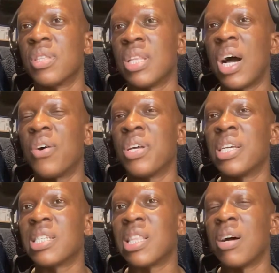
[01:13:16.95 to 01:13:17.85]
Now
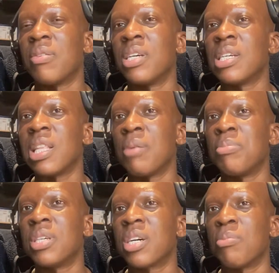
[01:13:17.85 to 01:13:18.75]
here's
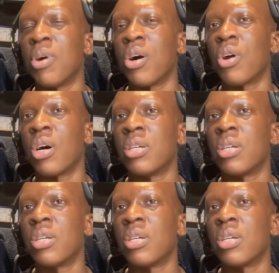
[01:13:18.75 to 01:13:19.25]
Lamine Kamara.